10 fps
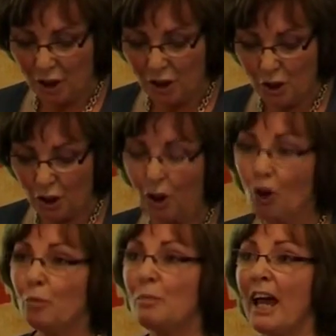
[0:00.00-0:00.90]
to
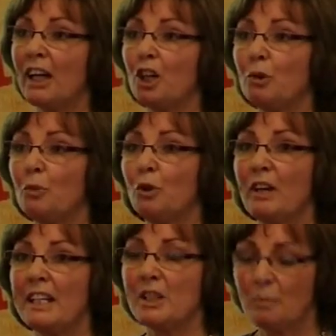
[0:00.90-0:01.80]
unpack our more
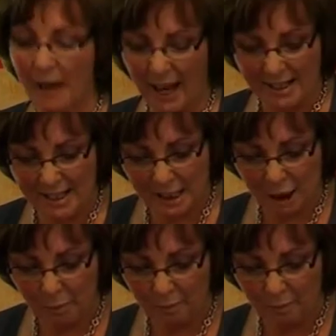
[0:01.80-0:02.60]
recent past.